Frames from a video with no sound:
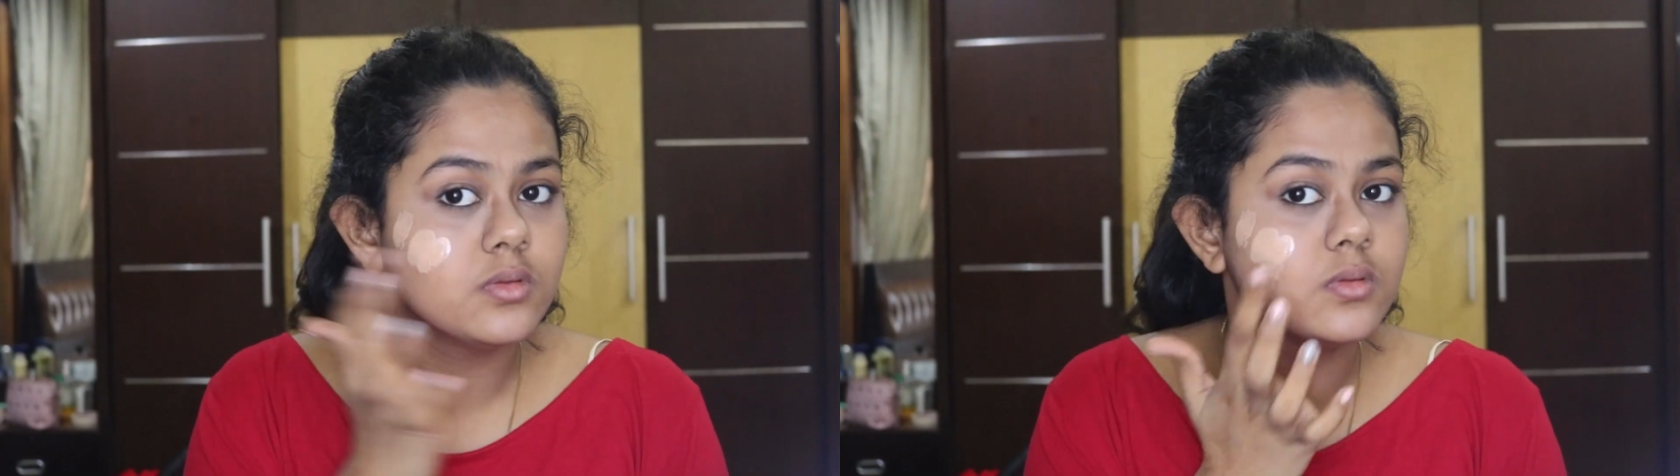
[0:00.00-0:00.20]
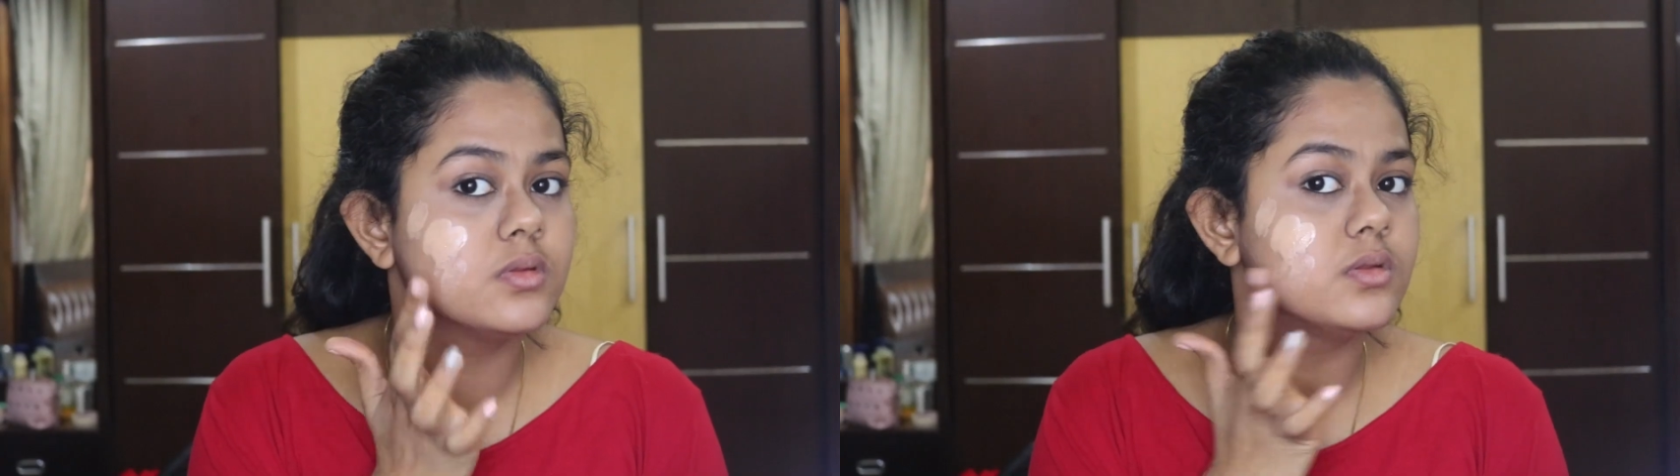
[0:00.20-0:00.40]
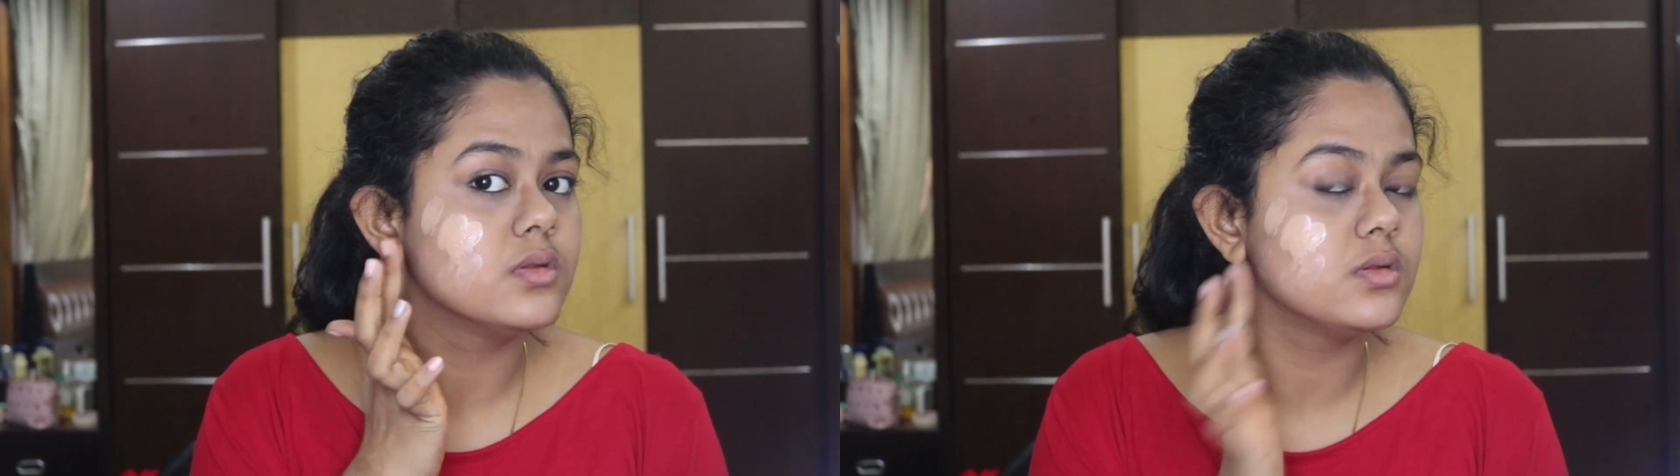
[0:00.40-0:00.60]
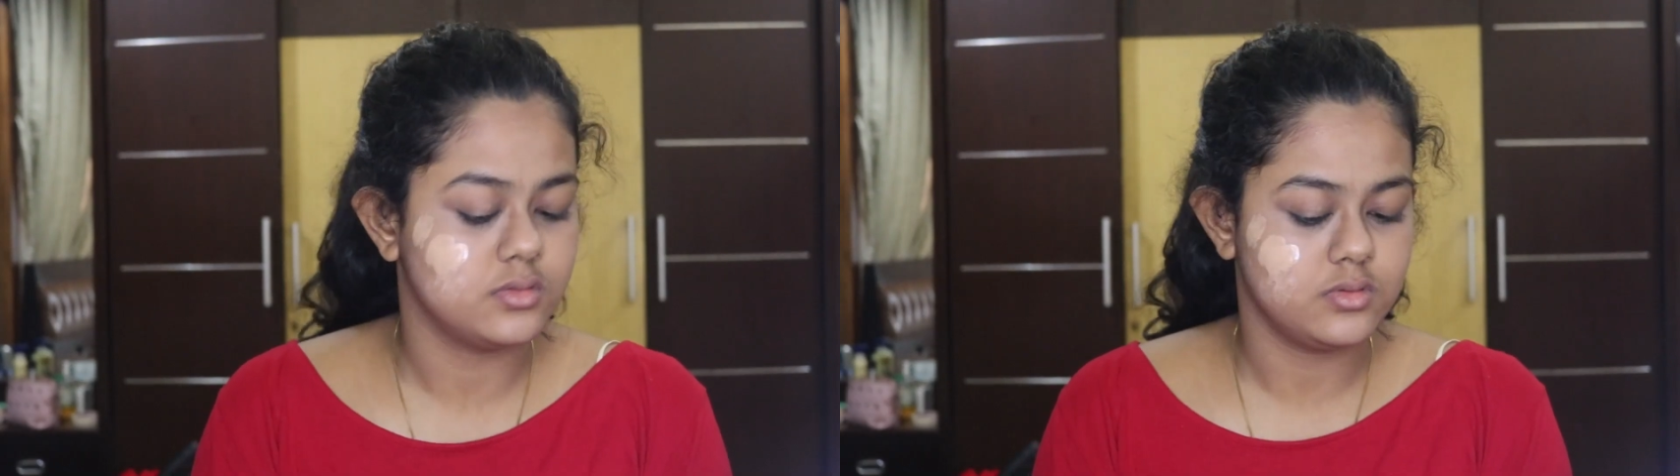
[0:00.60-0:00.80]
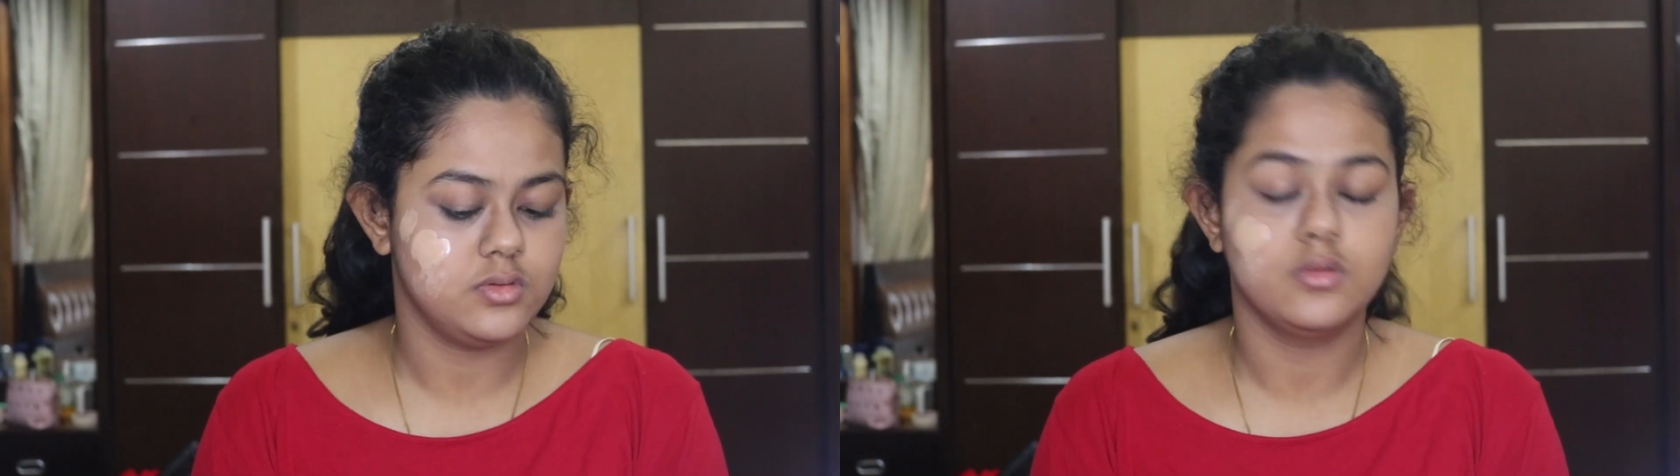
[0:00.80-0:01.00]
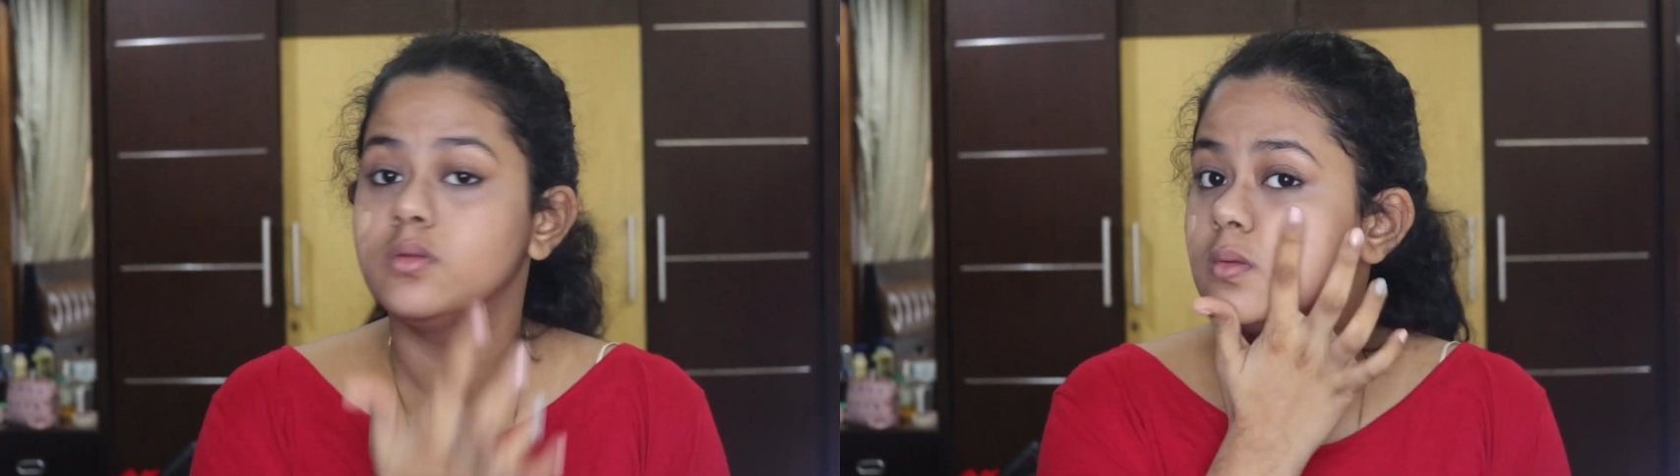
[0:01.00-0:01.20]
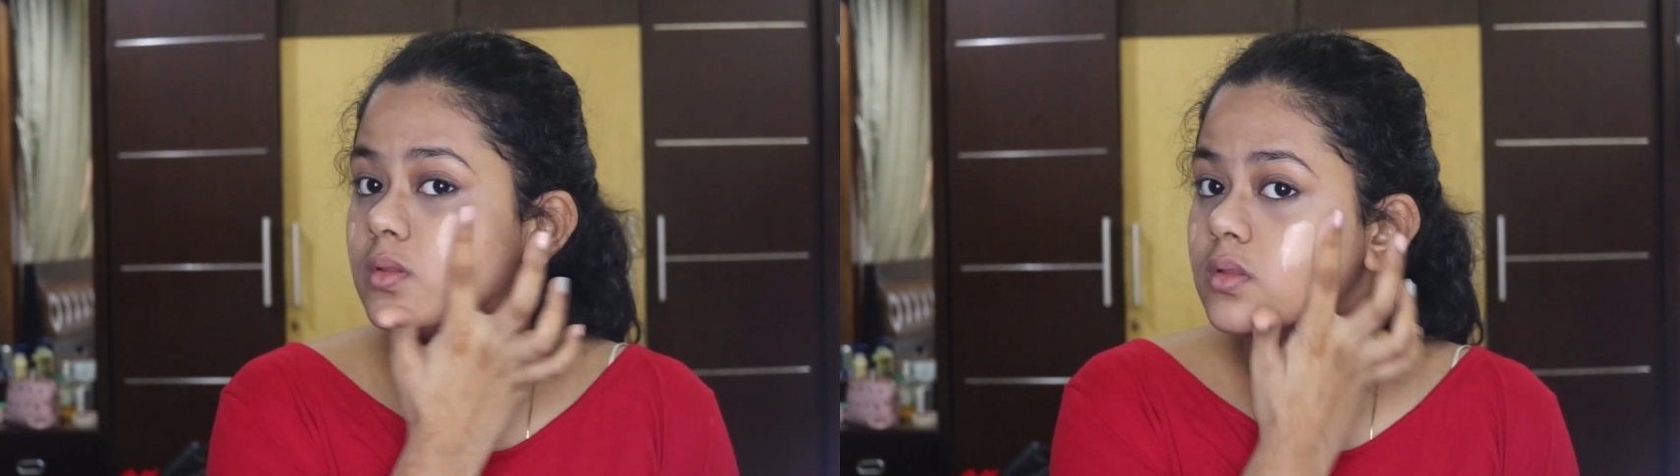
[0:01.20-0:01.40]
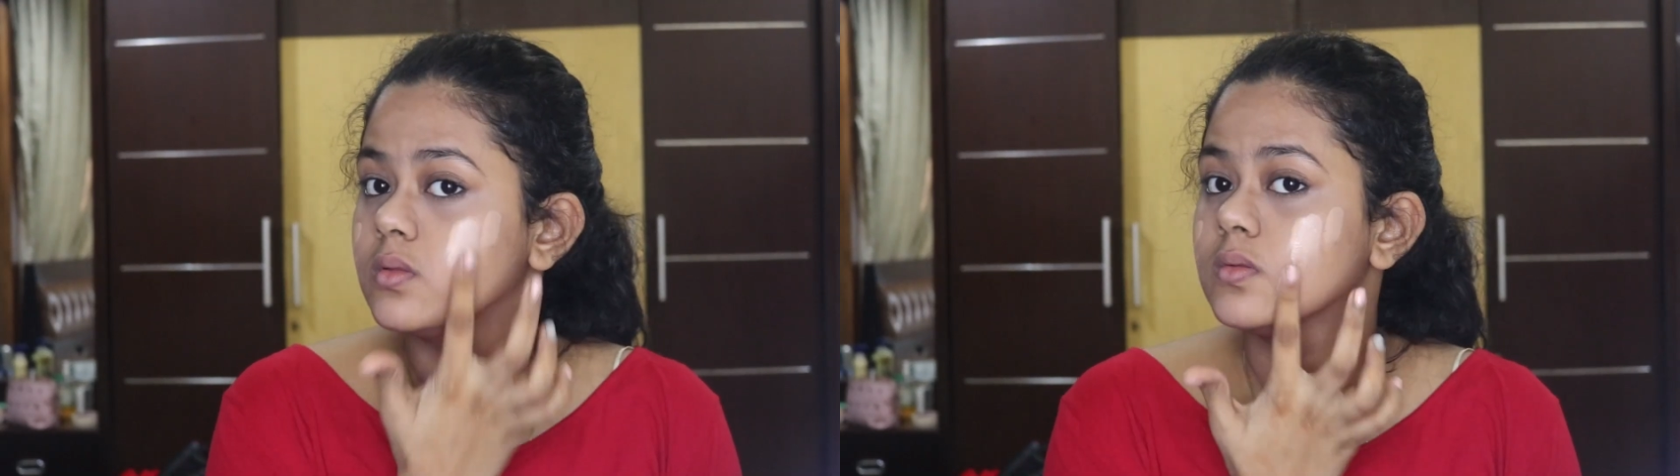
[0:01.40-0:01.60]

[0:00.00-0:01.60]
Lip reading: I am dotting it all